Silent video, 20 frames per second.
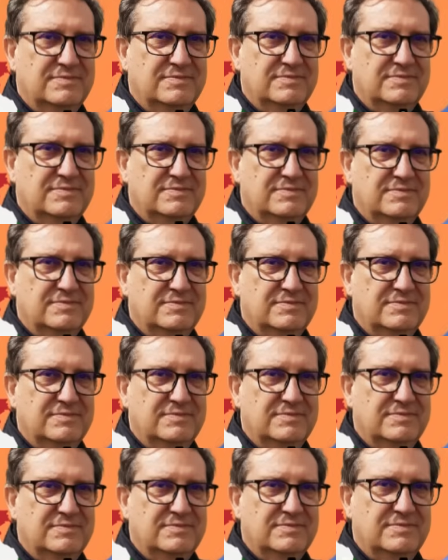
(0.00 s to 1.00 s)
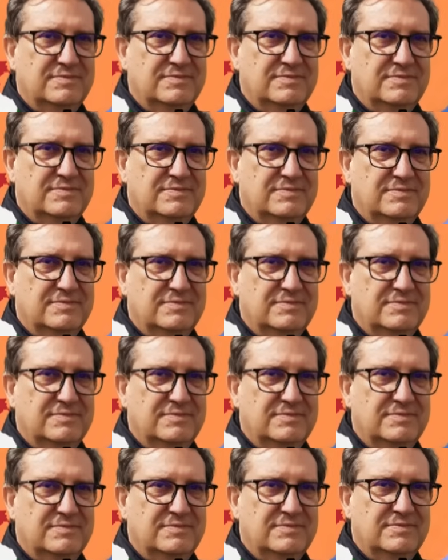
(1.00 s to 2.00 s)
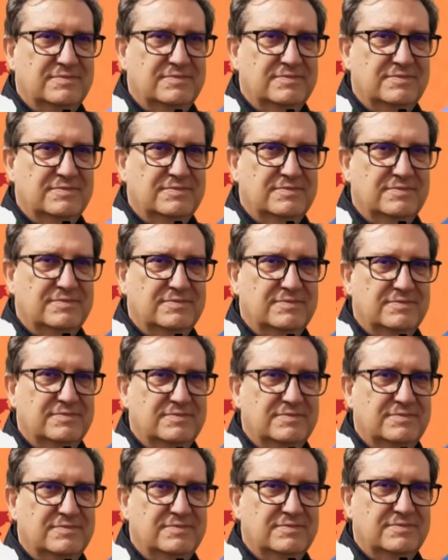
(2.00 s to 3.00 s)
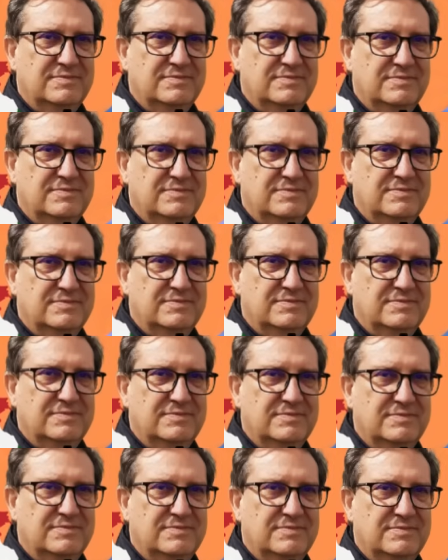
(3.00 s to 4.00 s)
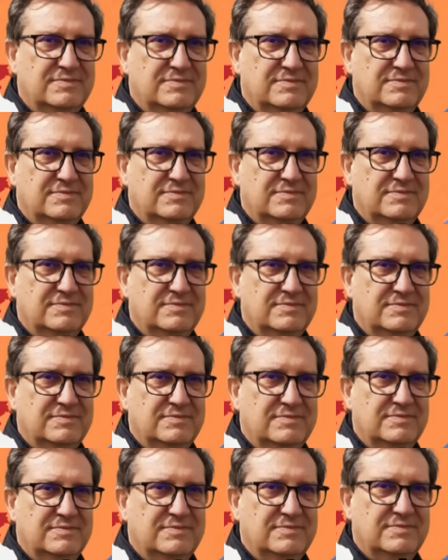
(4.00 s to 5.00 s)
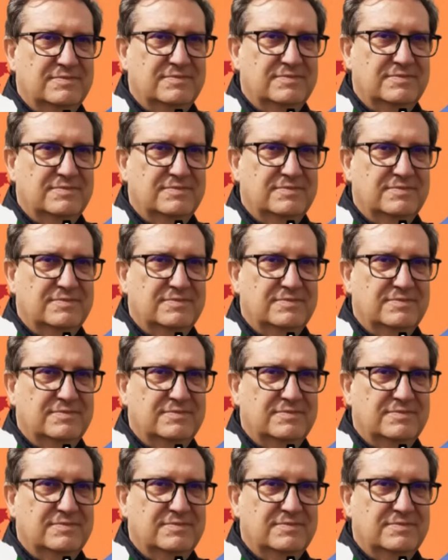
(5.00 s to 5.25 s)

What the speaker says: This person isn't speaking.